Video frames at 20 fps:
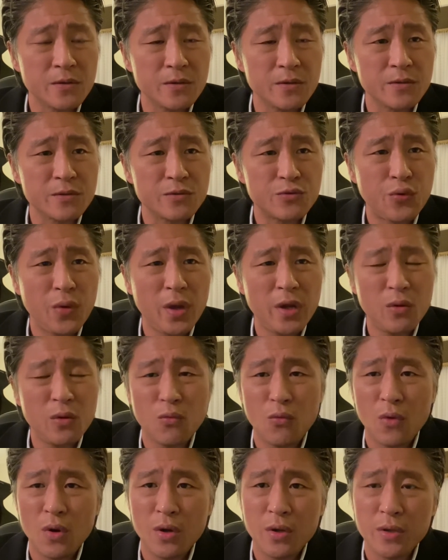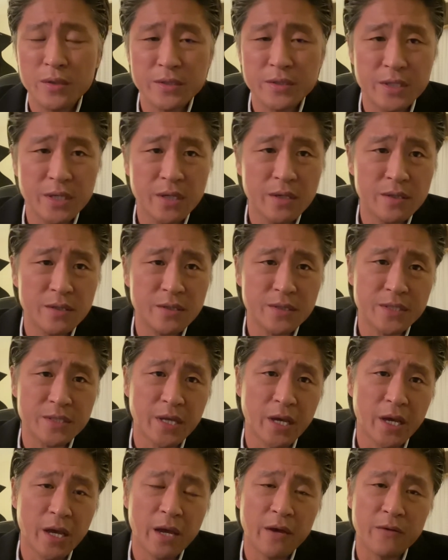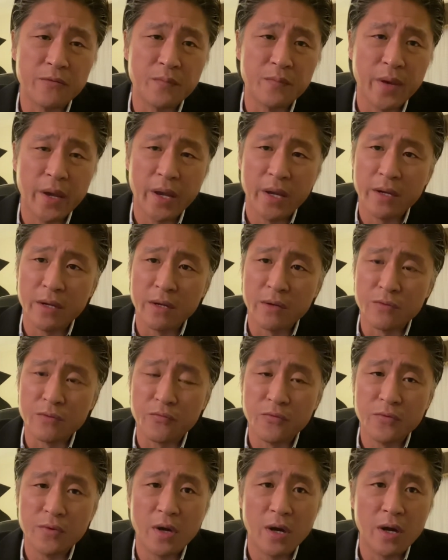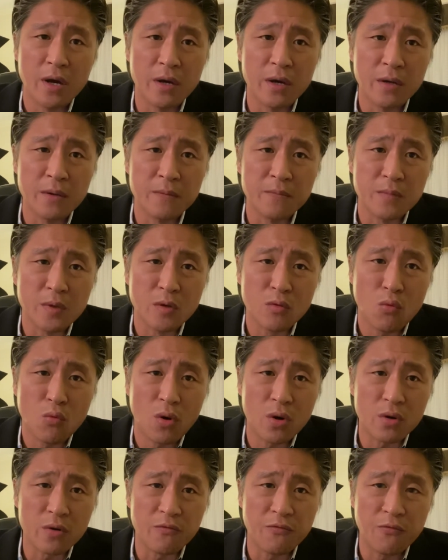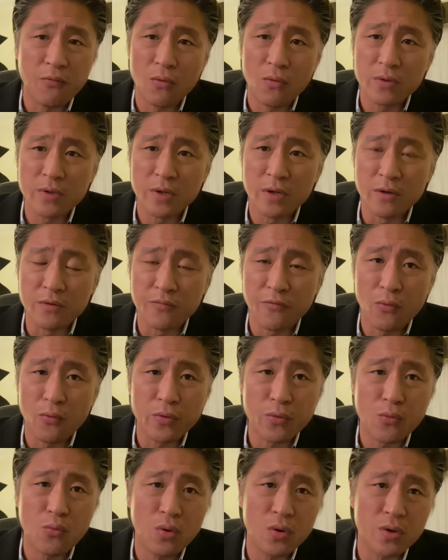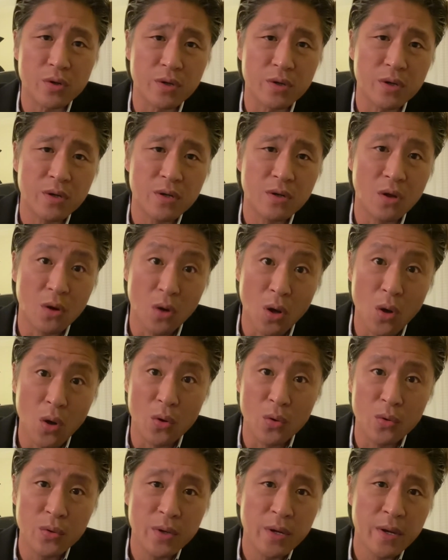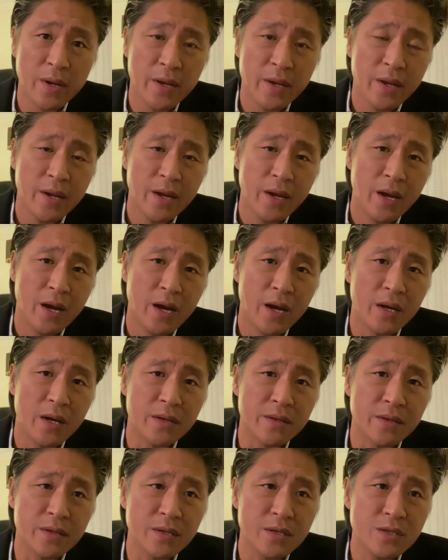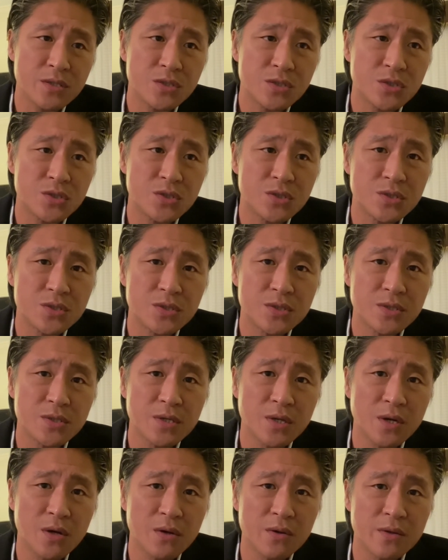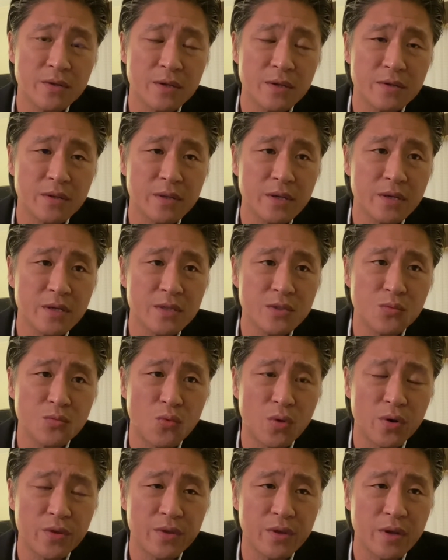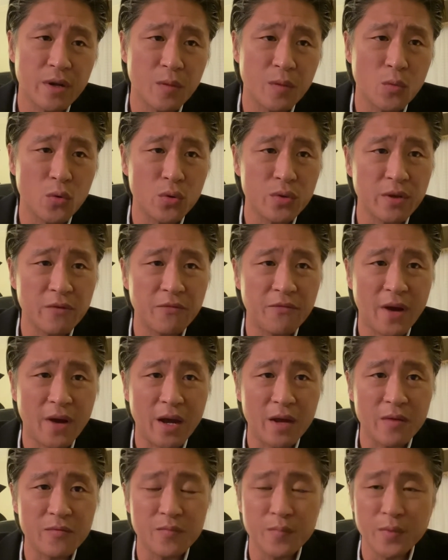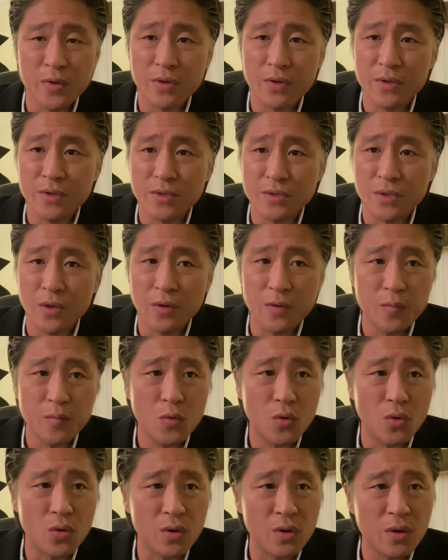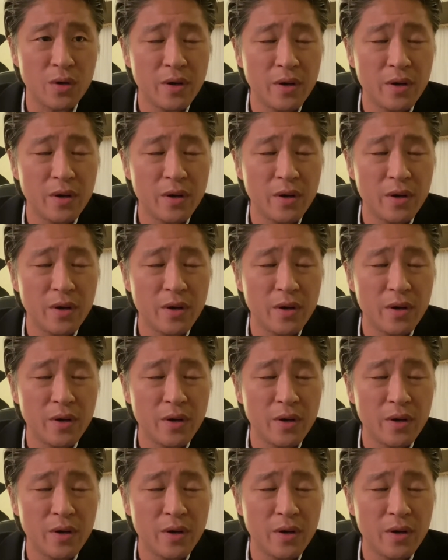21 deals they have made in fourth quarter alone, each it is worth more than $5 million and more.